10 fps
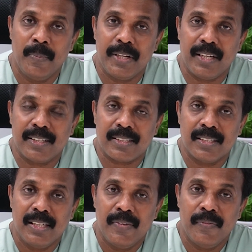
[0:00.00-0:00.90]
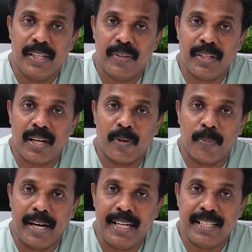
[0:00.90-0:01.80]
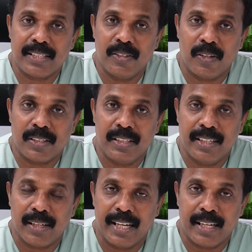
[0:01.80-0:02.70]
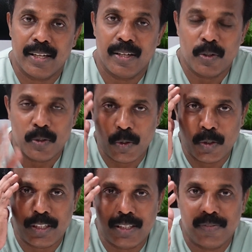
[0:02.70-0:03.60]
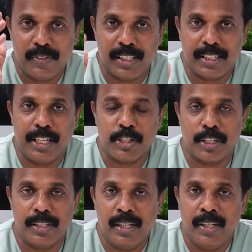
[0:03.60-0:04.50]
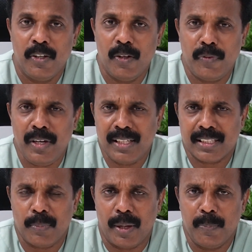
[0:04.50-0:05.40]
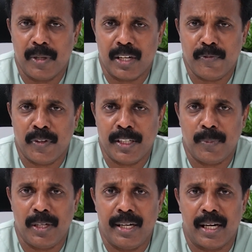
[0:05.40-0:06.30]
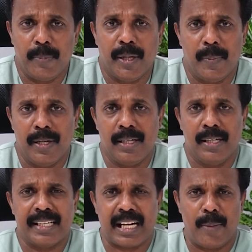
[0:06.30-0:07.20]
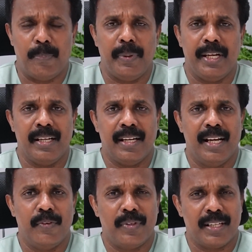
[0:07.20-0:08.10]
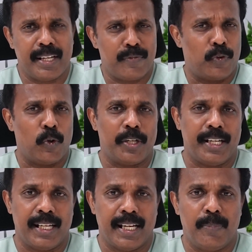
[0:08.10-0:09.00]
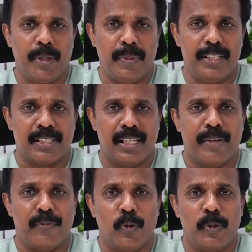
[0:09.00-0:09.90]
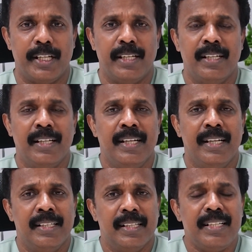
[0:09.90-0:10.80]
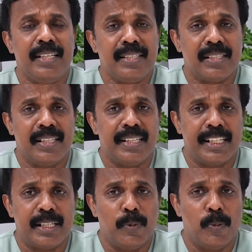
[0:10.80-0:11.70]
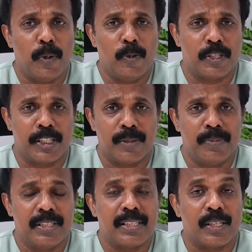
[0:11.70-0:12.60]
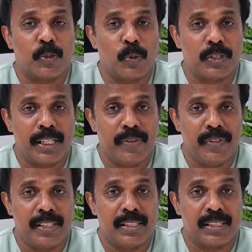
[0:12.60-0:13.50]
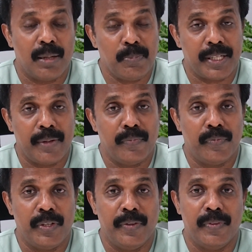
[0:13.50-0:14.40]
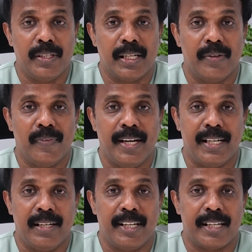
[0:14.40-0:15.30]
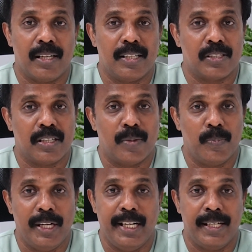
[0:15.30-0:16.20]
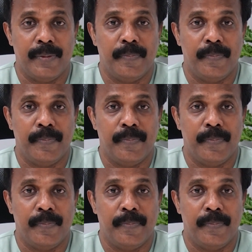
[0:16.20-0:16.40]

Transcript: Because whenever our mind is not there, like good with the tension, you'll feel some uncomfortable and abdominal cramping and like floating, like abdomen is like floating. That is the irritable bowel syndrome is associated with sometime fever and white us are bleeding.